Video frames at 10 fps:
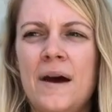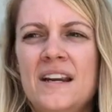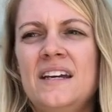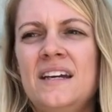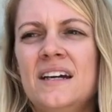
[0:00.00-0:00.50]

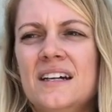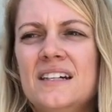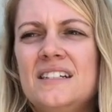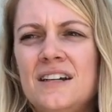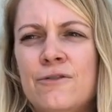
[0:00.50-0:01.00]
many
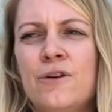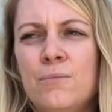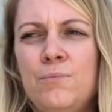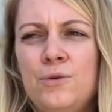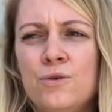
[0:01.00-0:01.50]
different
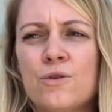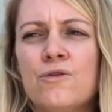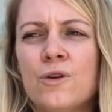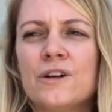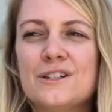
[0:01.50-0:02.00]

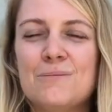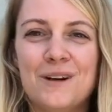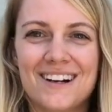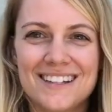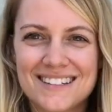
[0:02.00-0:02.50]
beautiful
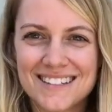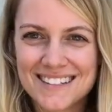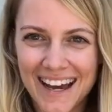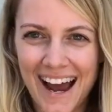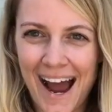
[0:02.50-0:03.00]
experiences
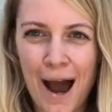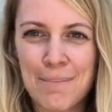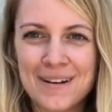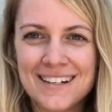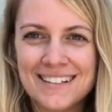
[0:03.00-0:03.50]
that
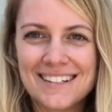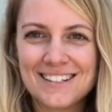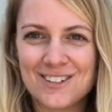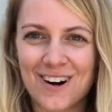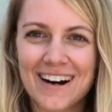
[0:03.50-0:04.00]
happened
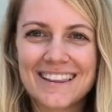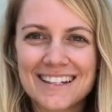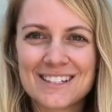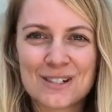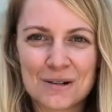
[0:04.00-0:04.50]
during
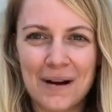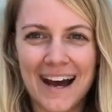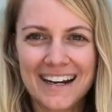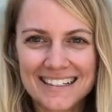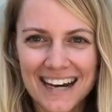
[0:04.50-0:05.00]
this
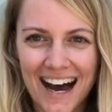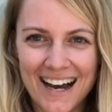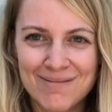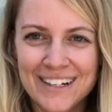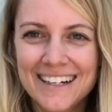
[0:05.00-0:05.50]
traumatic
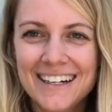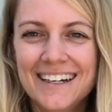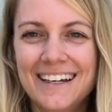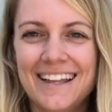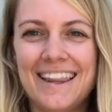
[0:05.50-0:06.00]
time
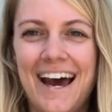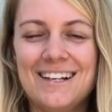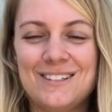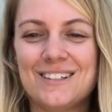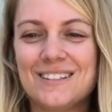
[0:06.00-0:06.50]

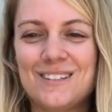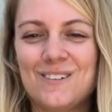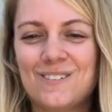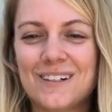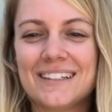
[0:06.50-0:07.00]
that just
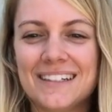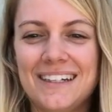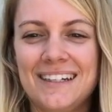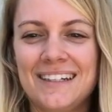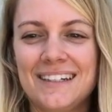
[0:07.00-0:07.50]

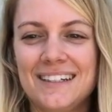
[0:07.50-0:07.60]
really